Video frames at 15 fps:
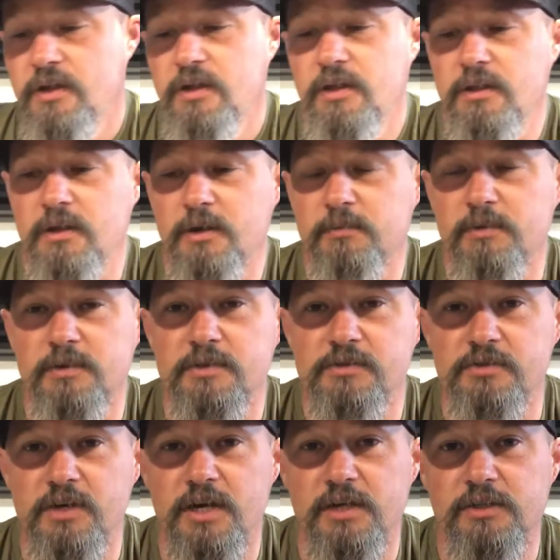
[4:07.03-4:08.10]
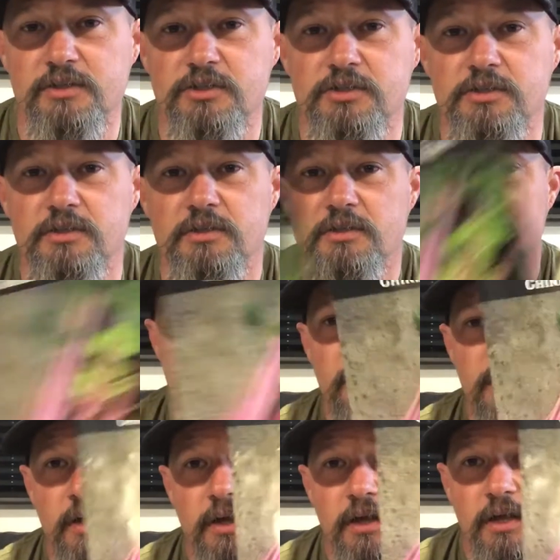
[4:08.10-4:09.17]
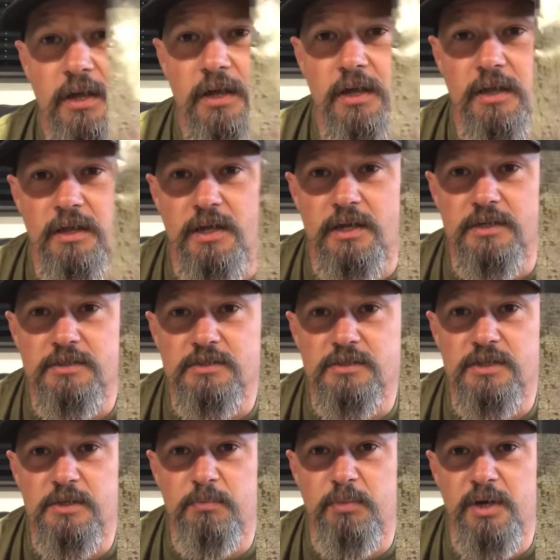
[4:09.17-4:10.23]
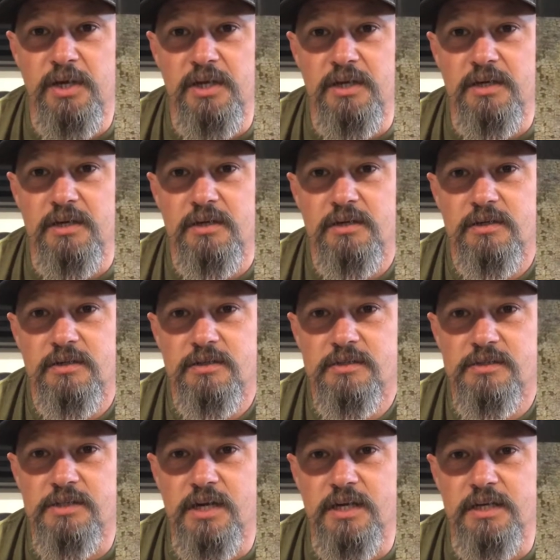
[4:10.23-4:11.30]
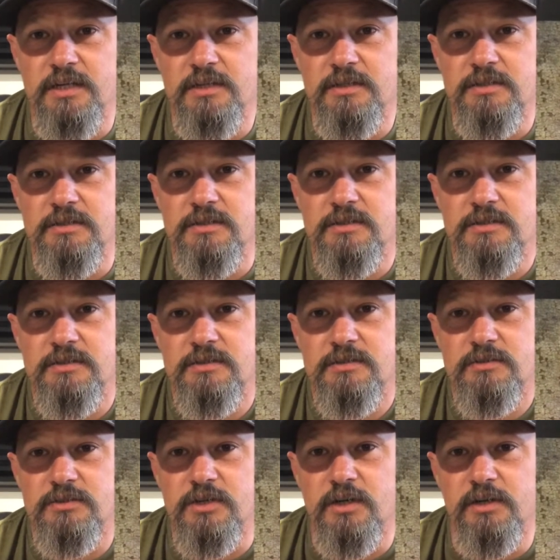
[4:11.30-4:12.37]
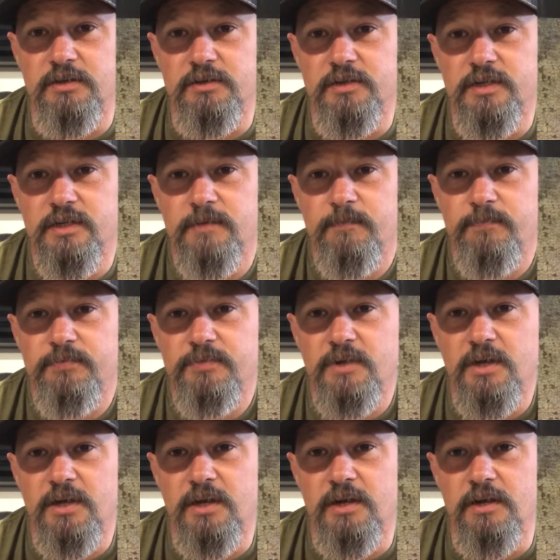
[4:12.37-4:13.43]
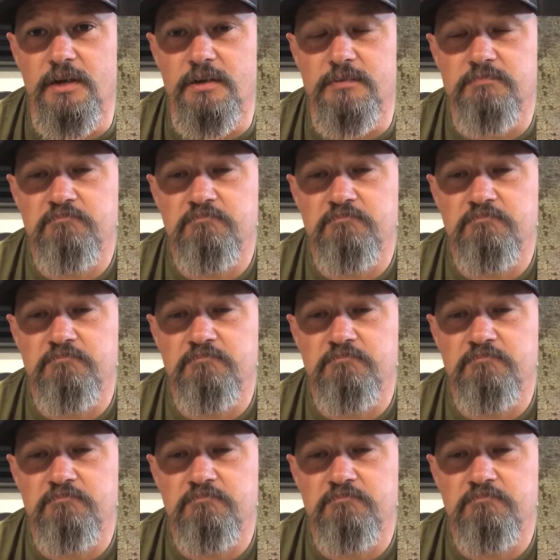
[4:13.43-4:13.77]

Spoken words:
that I'm going to try this year, and that is the pink Chinese celery. And